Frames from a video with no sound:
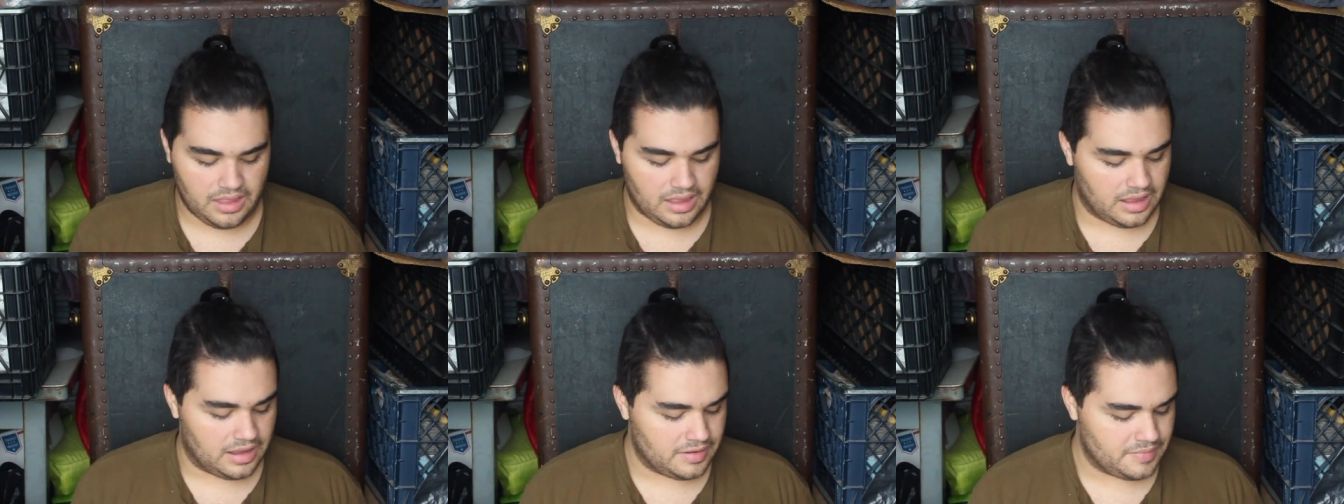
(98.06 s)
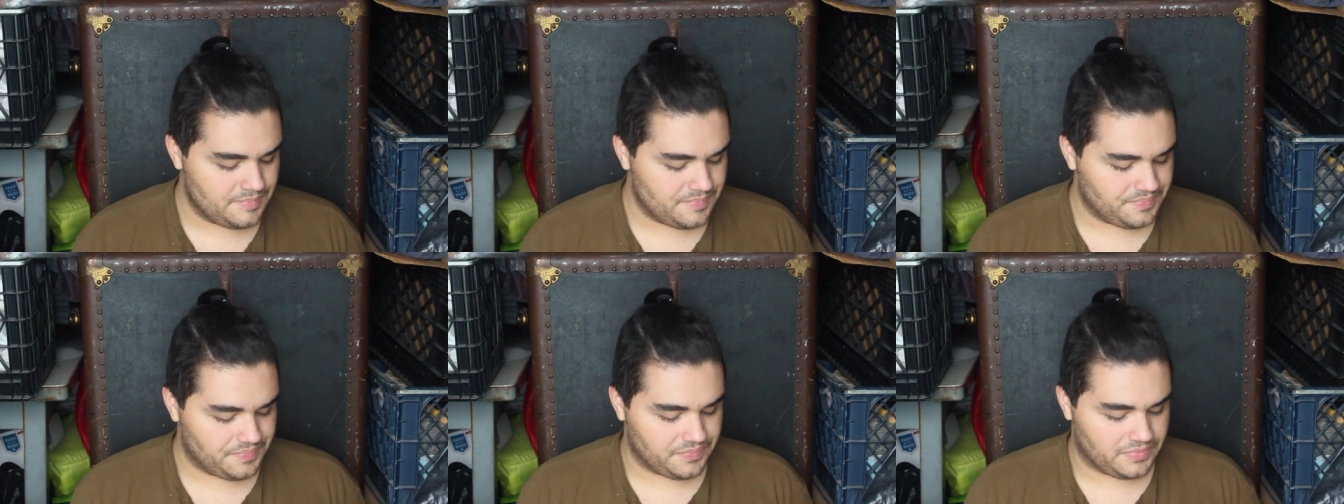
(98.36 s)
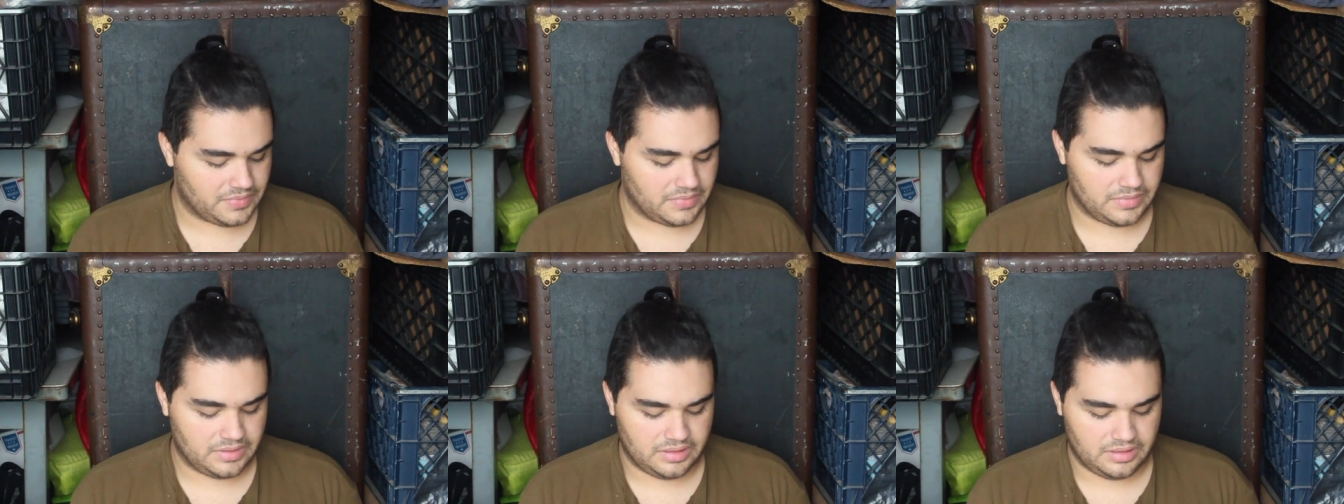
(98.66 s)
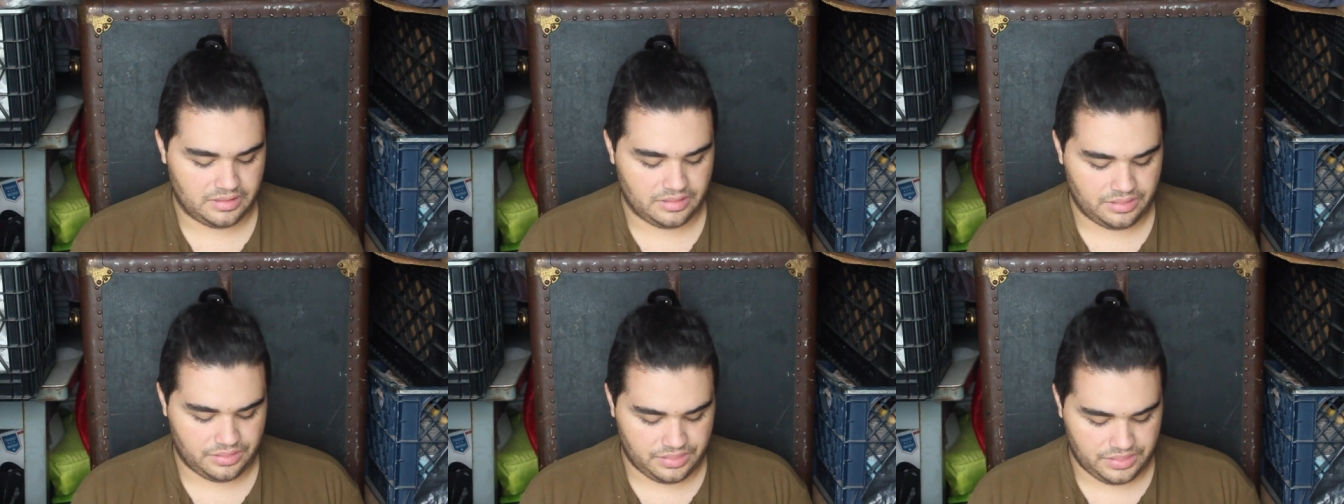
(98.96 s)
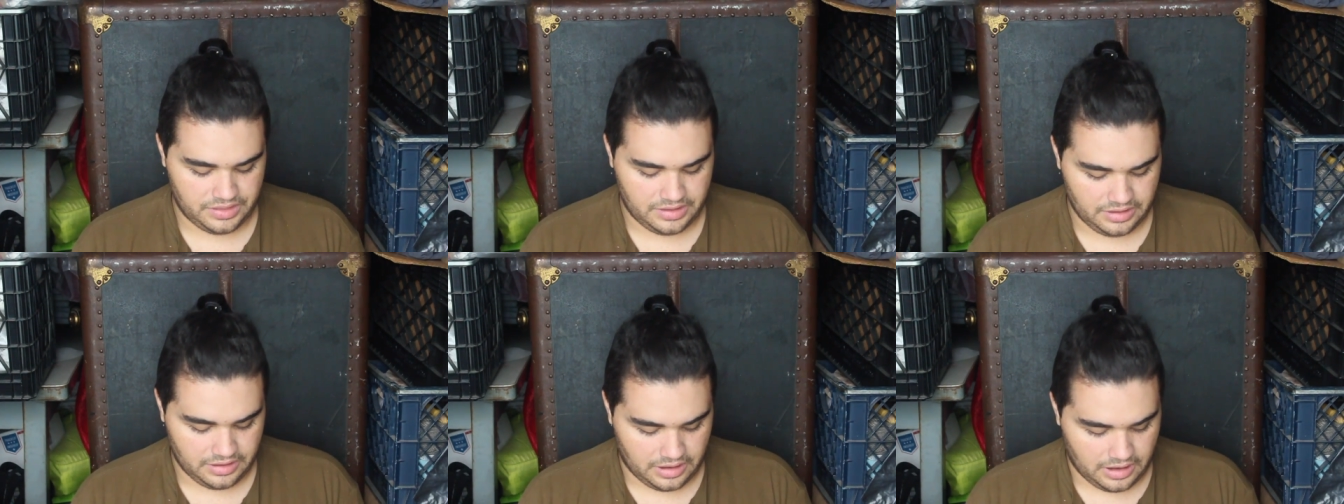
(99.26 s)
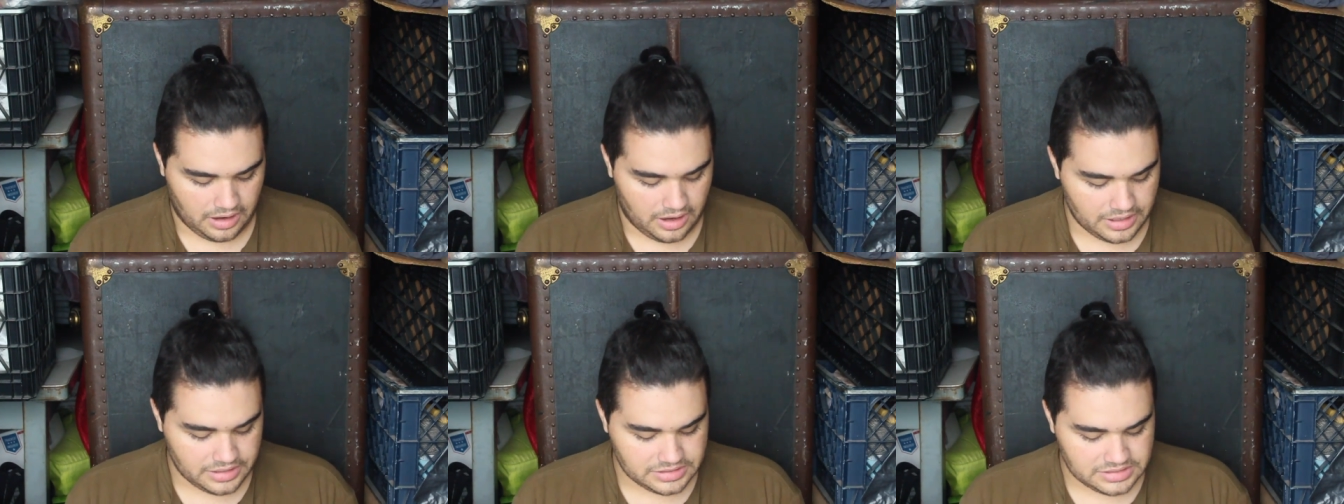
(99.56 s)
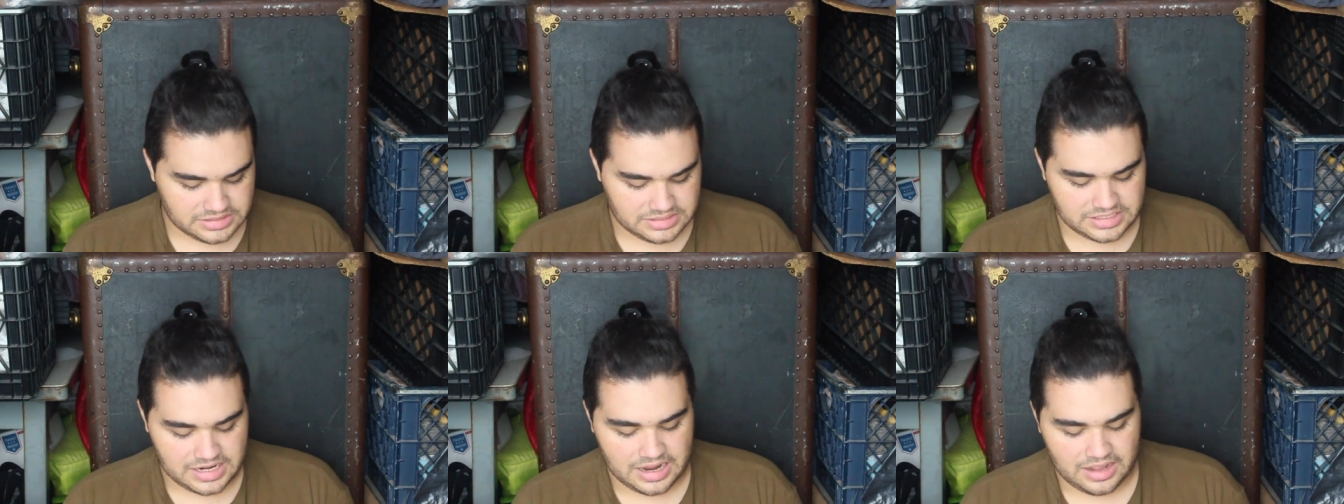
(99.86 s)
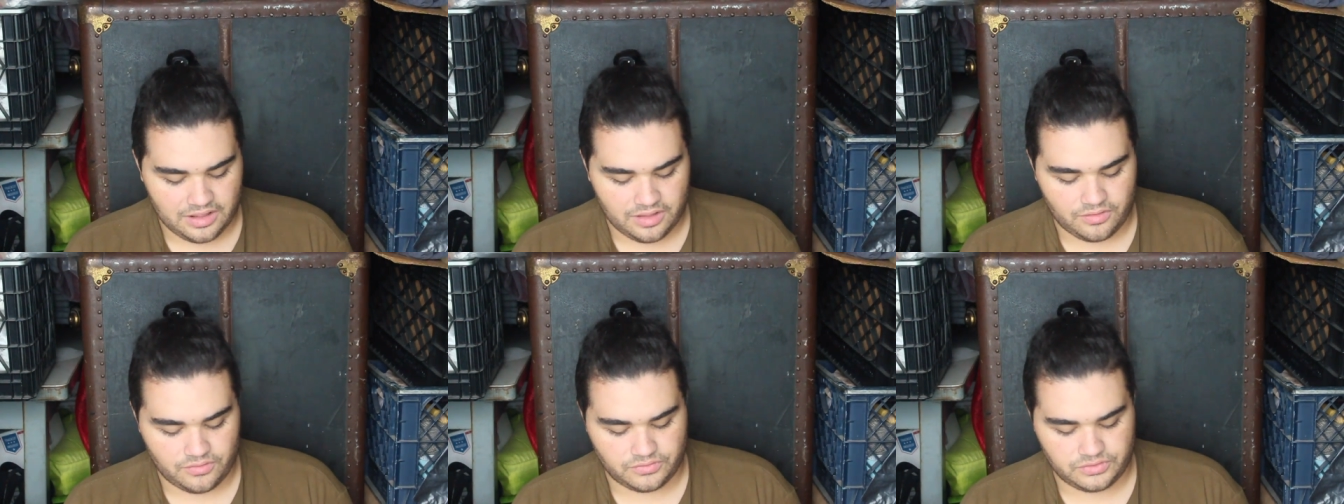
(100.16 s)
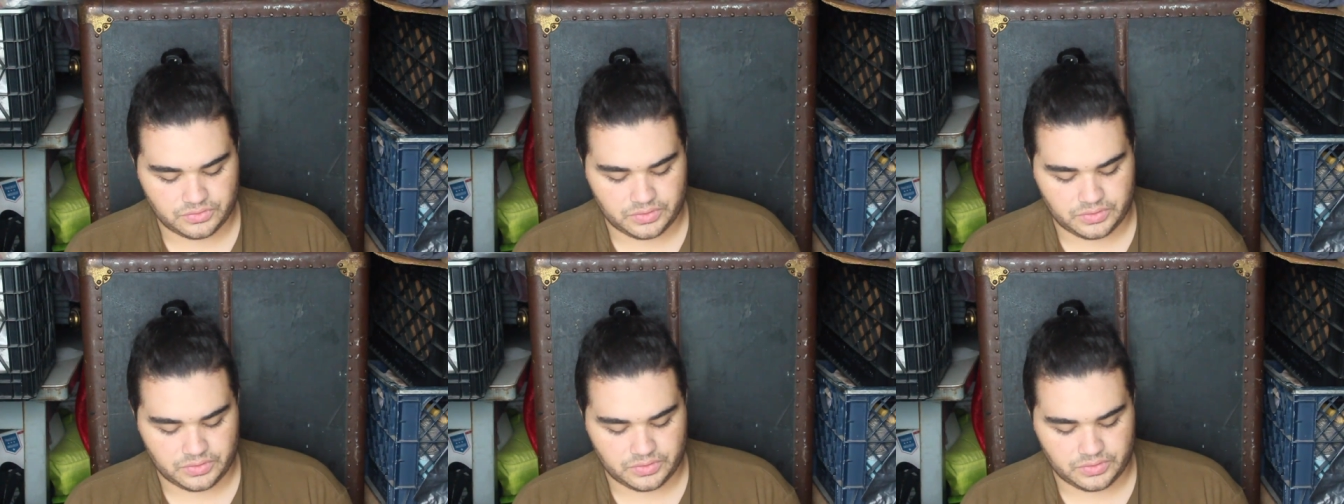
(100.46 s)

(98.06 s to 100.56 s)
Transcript: The art style